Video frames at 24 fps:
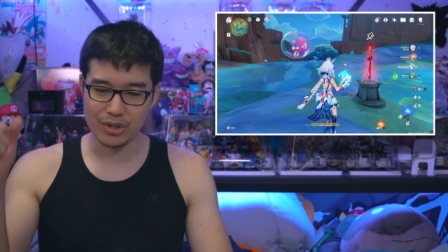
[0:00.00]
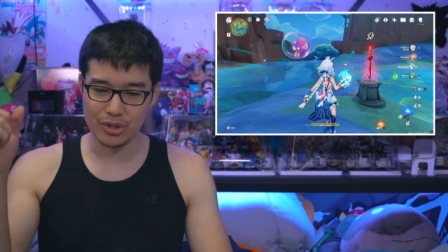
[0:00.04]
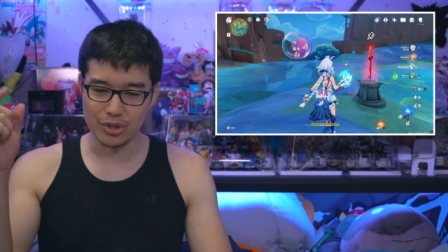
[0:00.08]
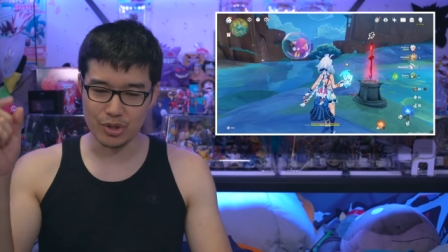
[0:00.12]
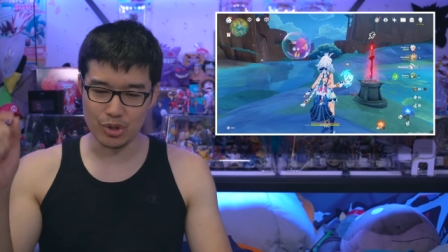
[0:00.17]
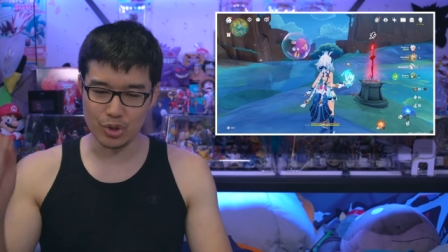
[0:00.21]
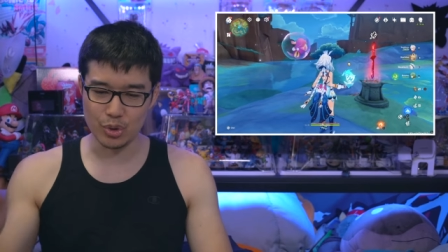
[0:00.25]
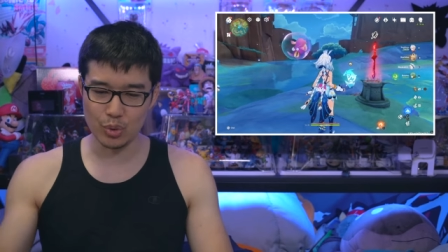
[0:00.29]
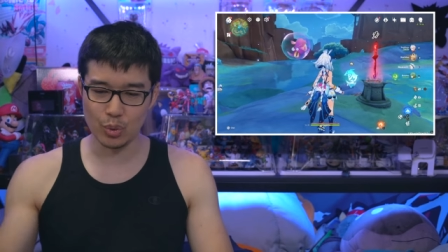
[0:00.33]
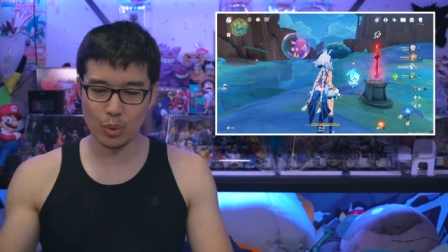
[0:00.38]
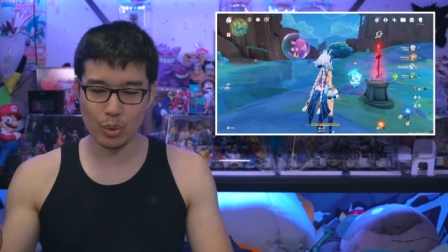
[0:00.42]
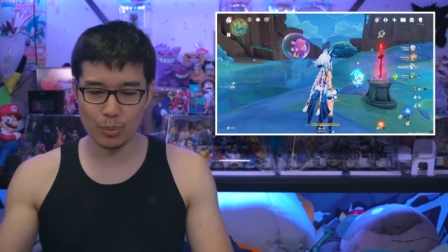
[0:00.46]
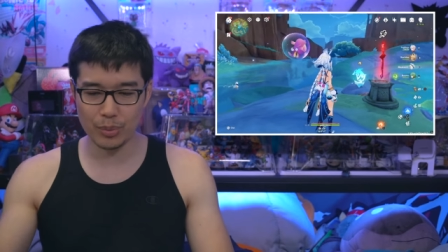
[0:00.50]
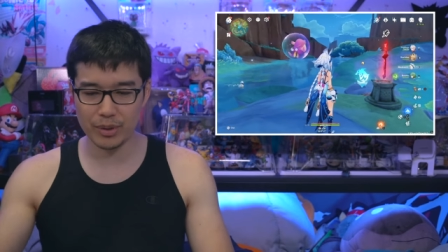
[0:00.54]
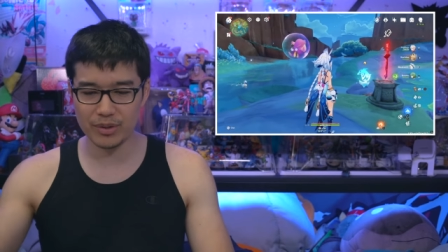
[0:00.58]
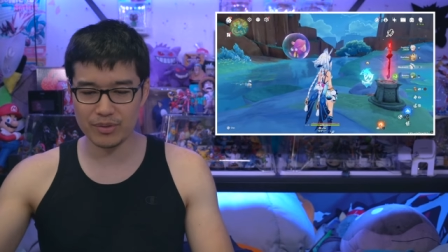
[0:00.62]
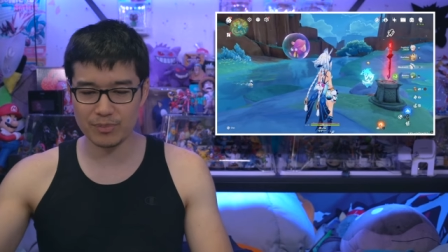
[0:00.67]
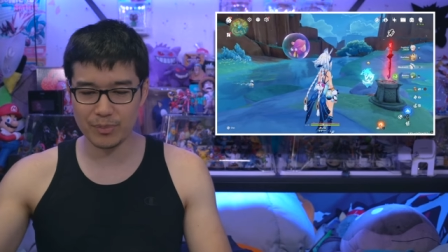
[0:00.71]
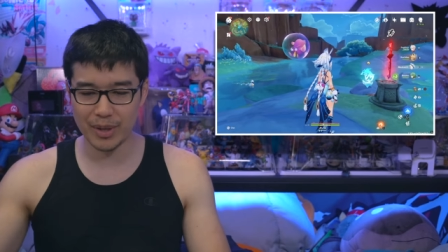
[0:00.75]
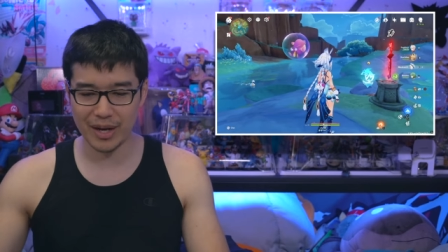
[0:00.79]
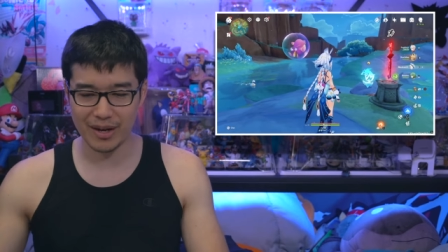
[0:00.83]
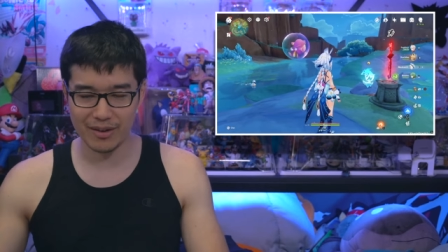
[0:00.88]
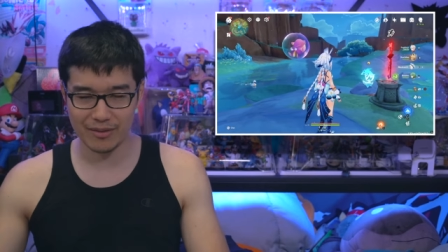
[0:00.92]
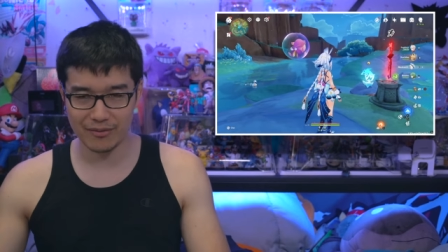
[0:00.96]
you will be
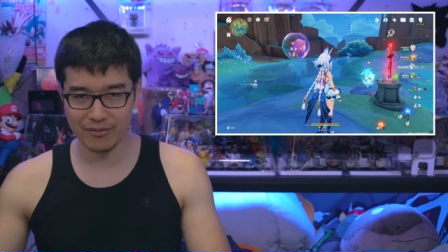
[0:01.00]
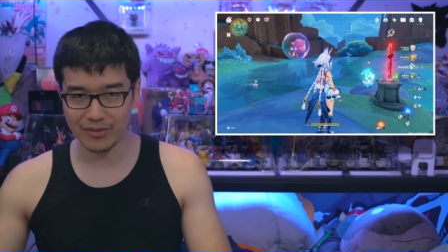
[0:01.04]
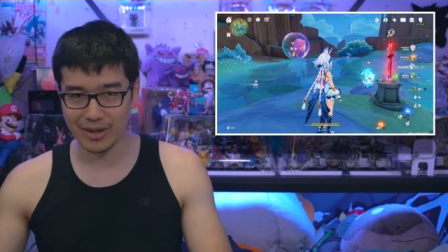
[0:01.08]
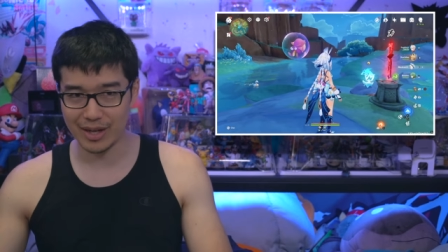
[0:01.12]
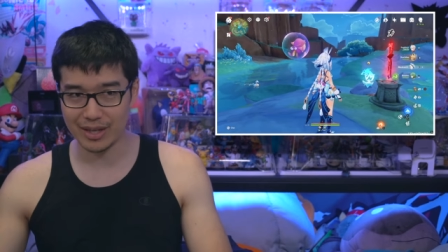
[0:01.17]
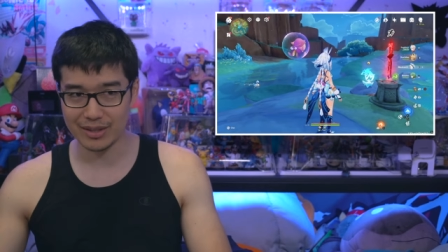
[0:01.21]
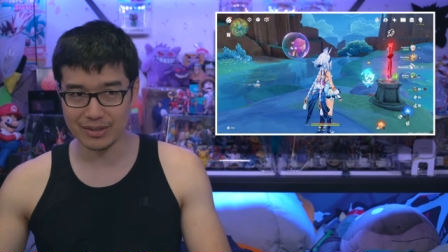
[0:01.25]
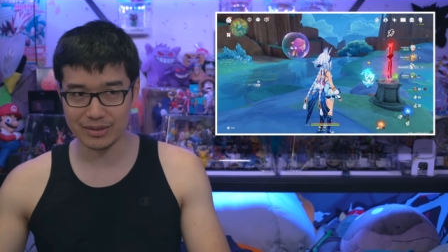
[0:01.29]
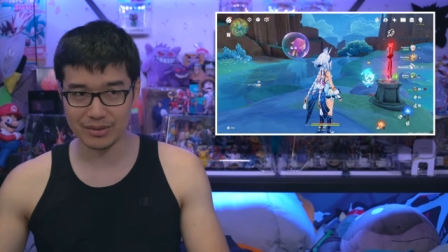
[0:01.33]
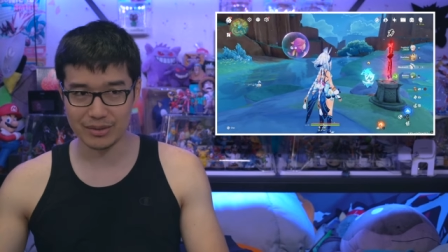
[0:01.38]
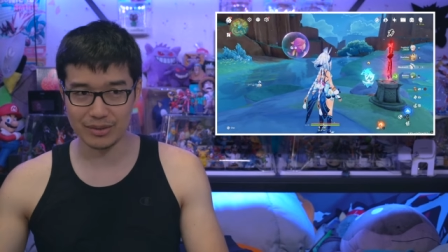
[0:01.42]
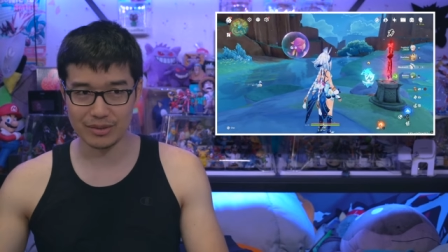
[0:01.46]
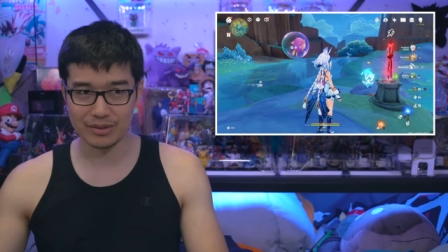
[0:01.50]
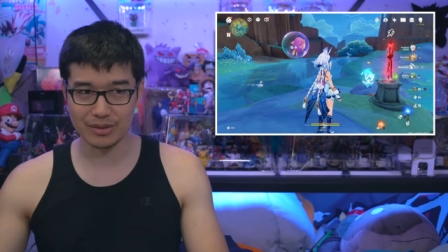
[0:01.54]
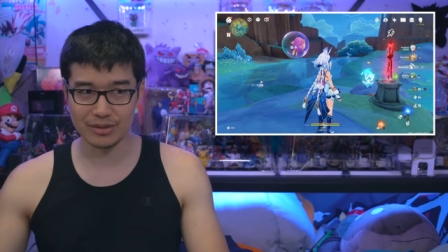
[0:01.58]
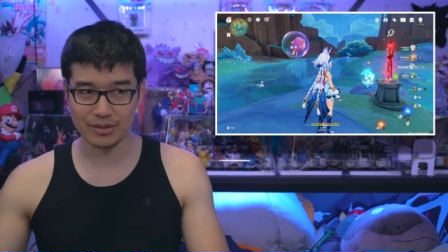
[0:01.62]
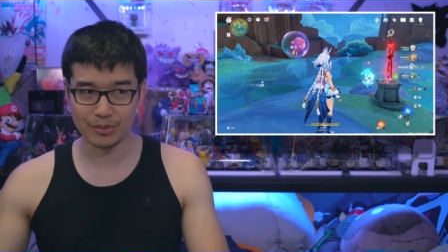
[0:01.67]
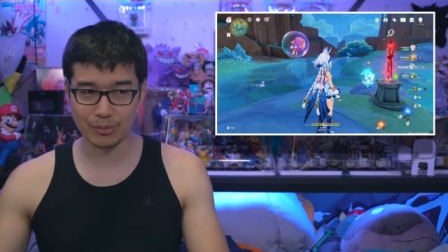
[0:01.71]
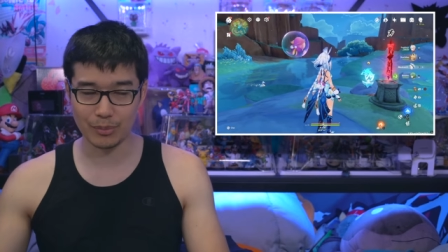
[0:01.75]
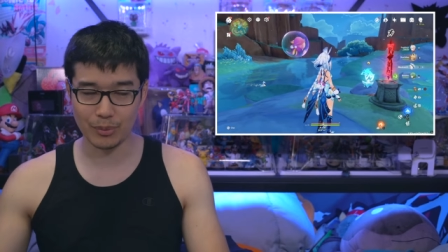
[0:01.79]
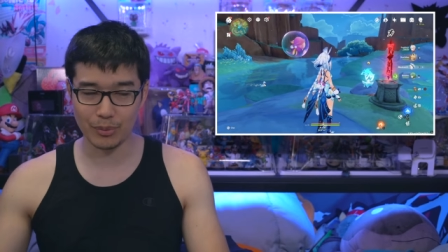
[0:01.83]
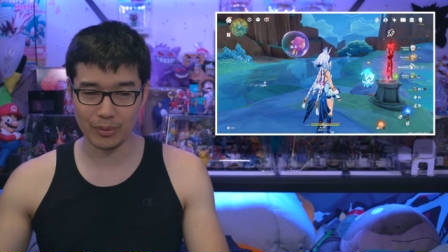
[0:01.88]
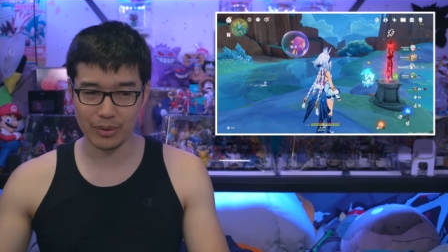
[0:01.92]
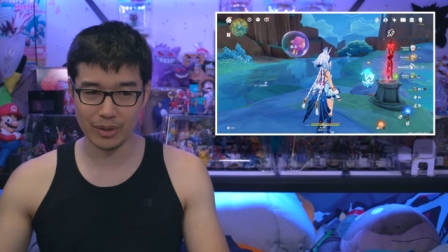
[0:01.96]
vastly
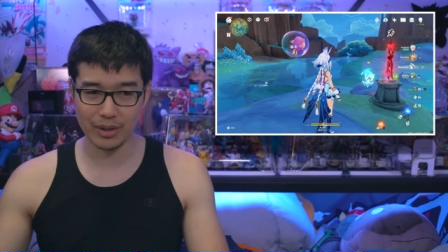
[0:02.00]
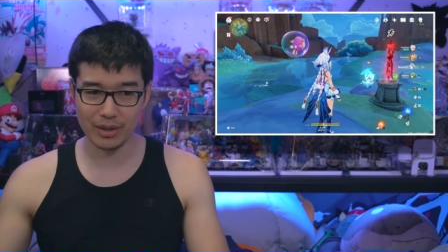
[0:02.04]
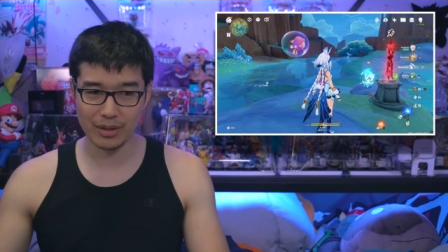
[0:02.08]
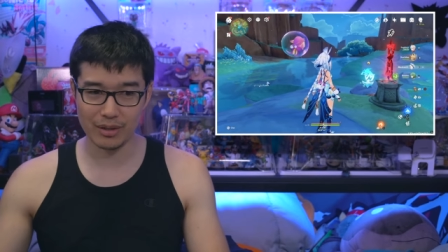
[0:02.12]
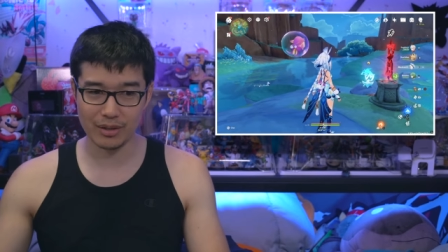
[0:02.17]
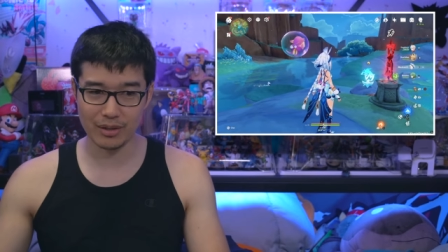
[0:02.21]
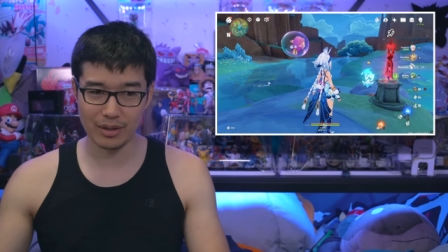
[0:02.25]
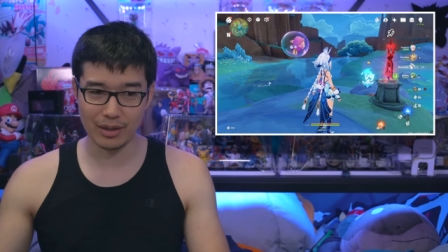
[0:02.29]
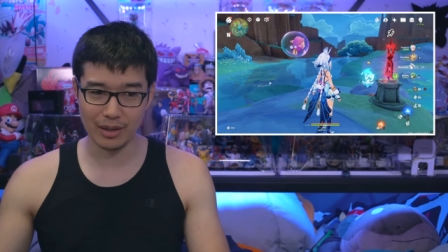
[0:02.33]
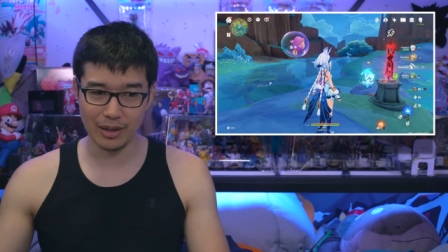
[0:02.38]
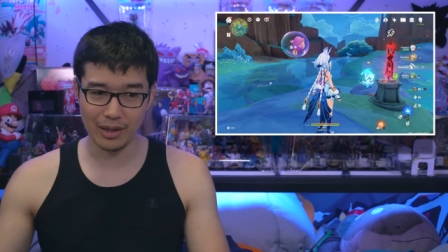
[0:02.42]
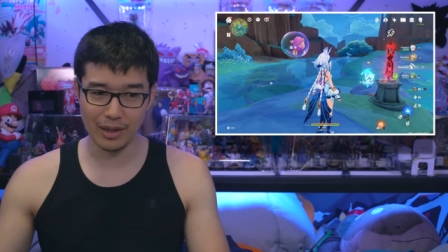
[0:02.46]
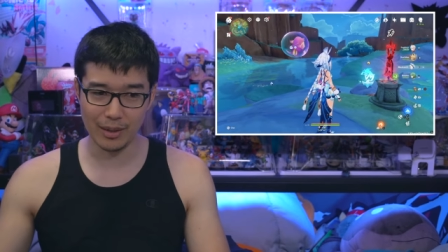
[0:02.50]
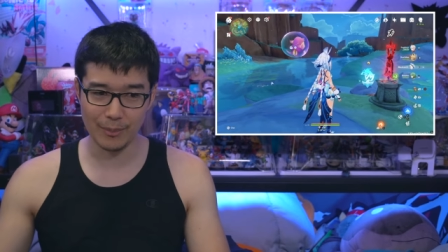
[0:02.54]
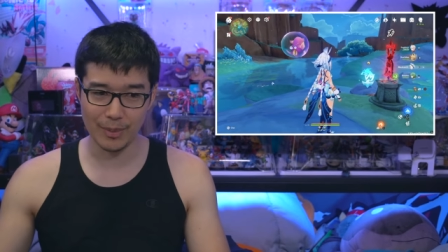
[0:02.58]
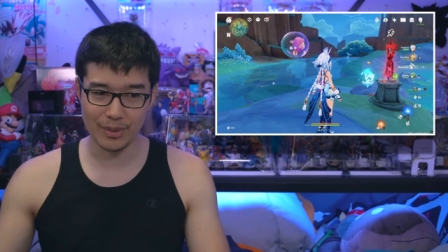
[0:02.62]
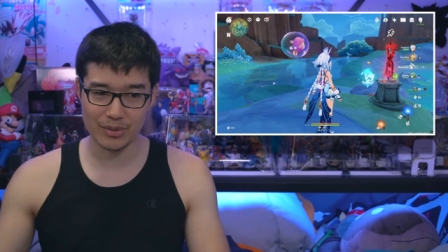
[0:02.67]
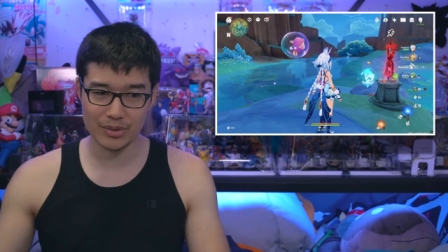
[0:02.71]
disappointed um,